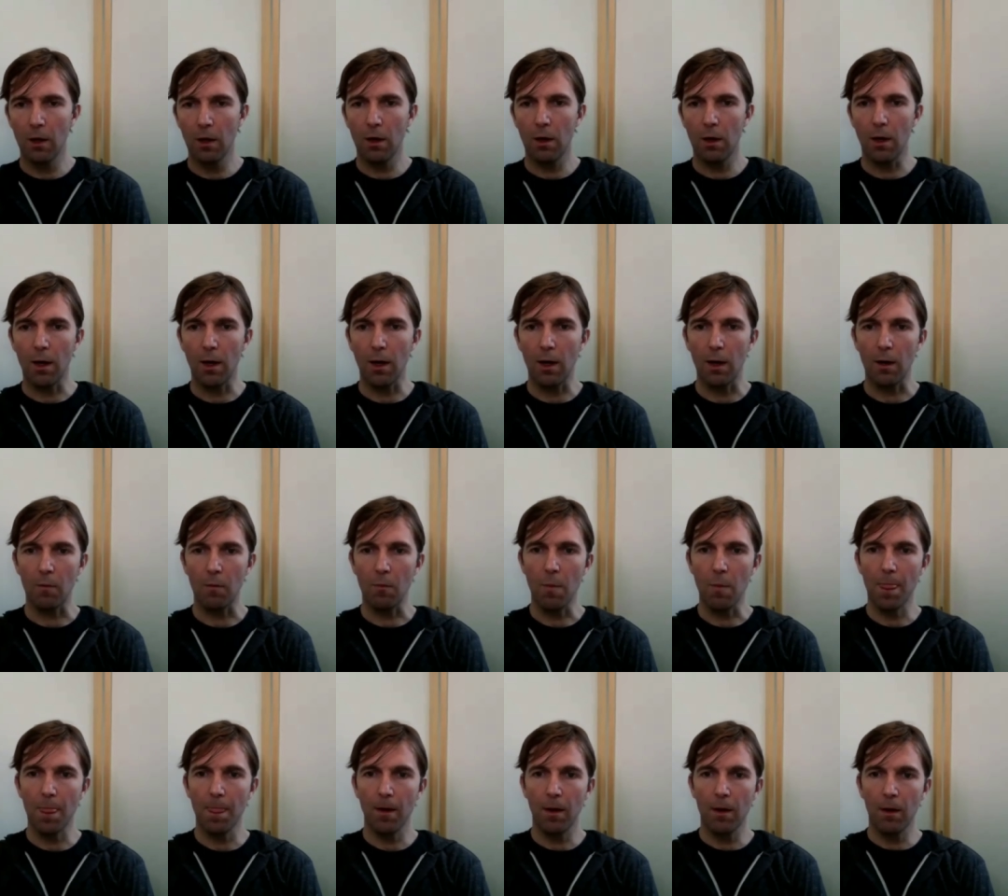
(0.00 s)
um,
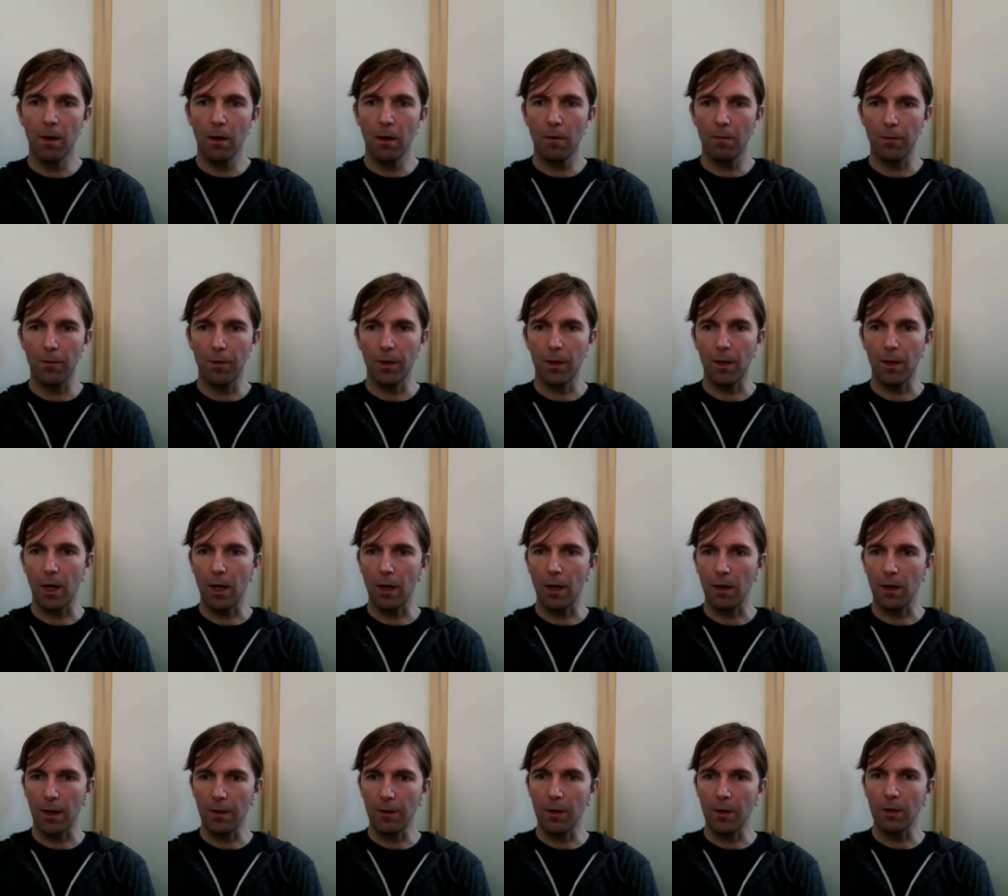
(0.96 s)
then
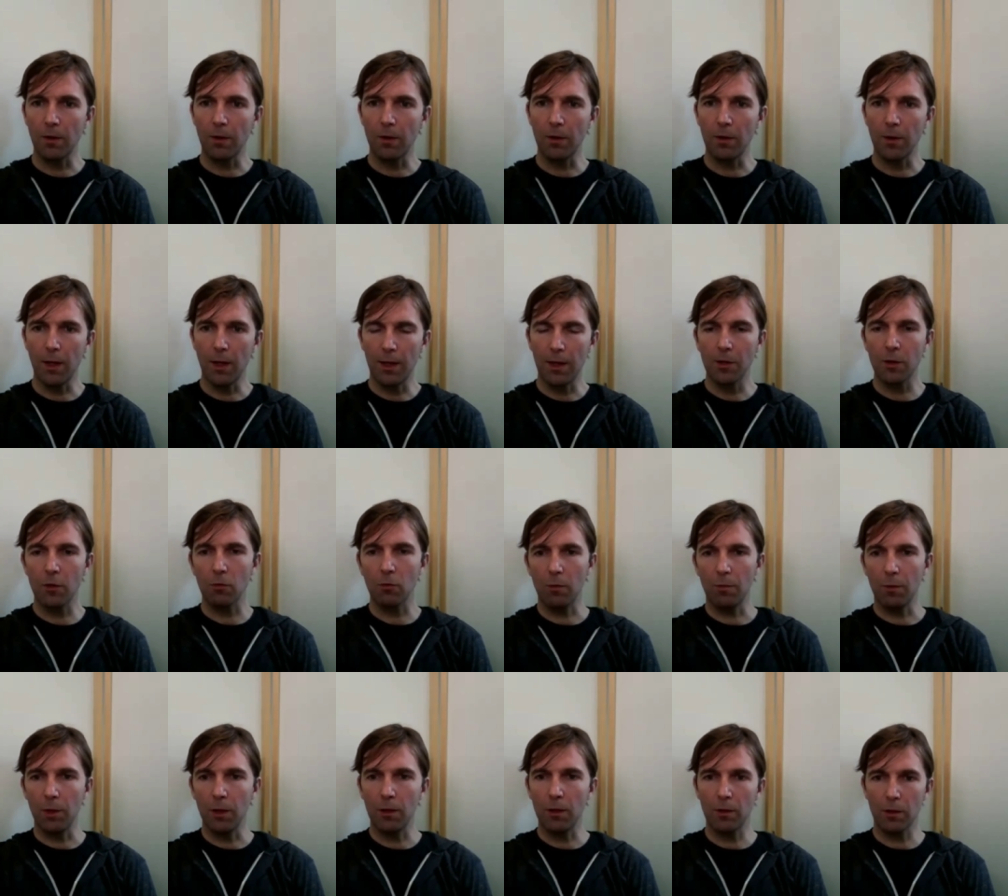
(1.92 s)
i think that the answer would
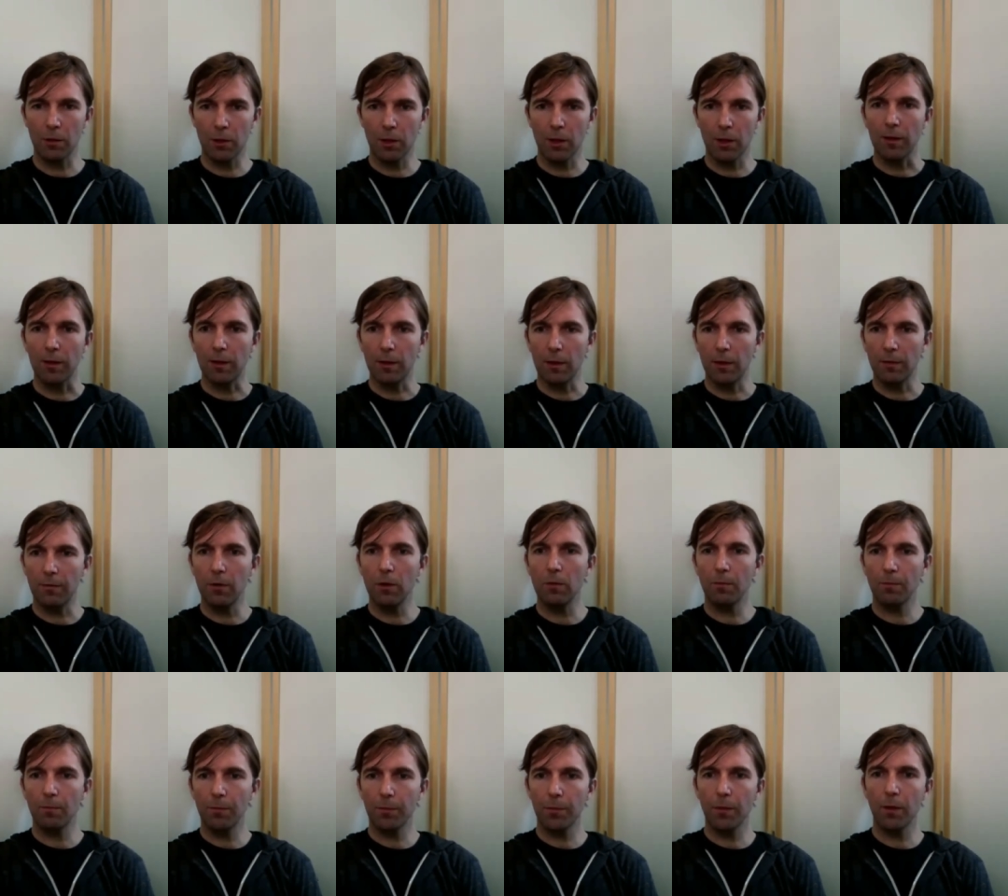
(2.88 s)
be slightly
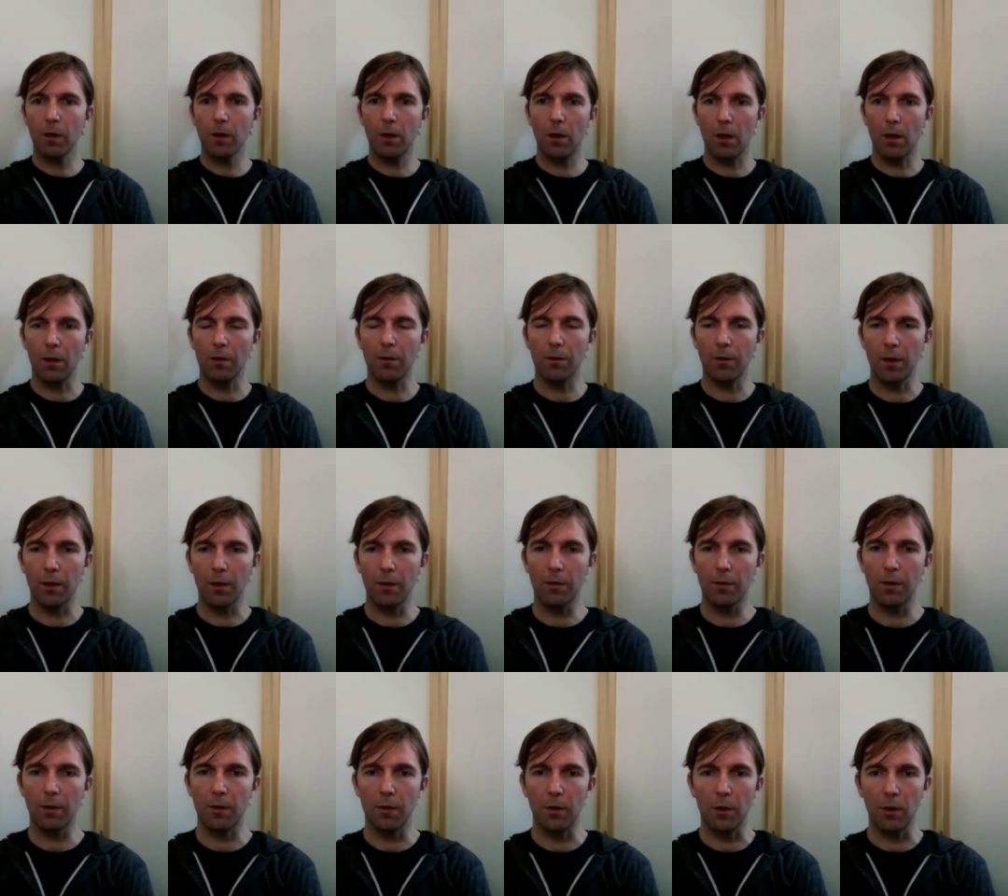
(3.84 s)
different i think
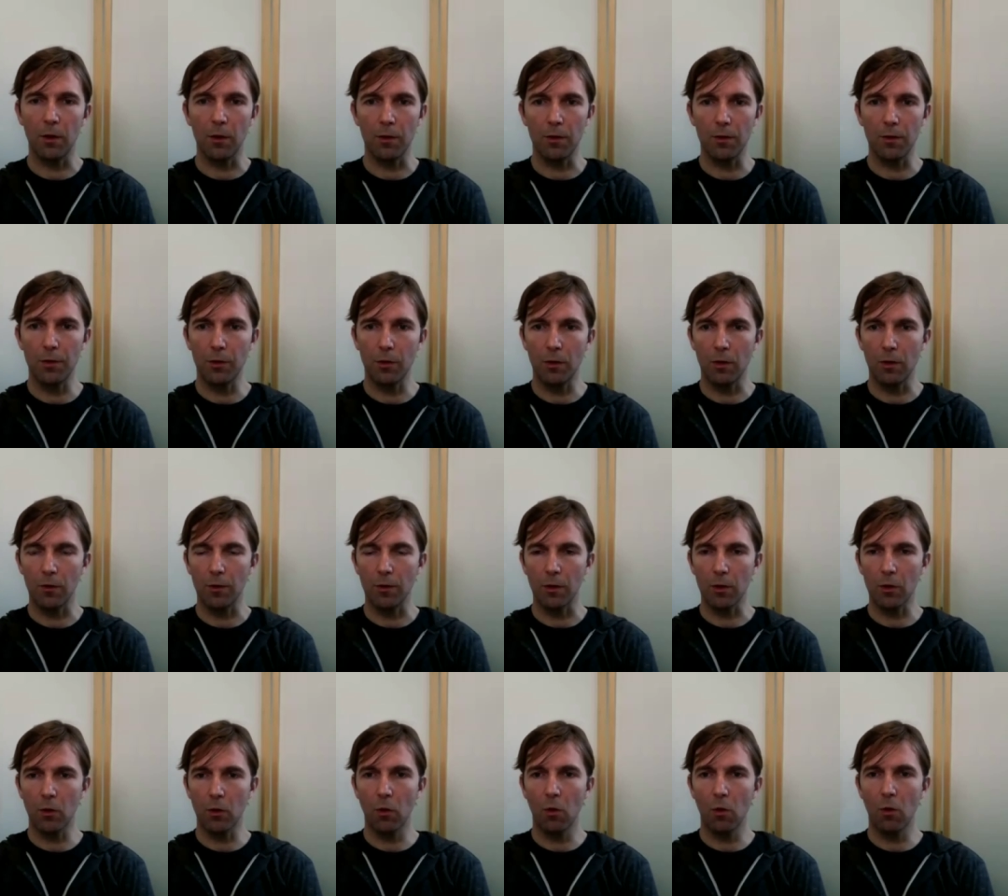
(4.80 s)
that there is you know the
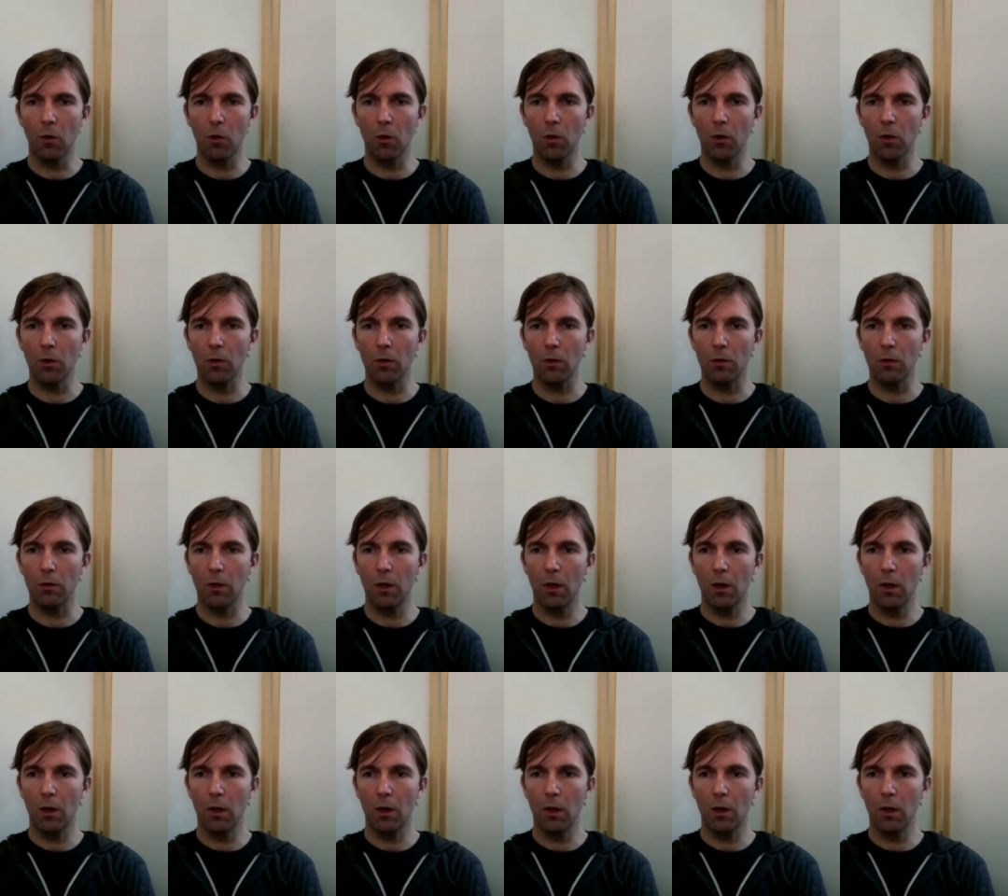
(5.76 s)
core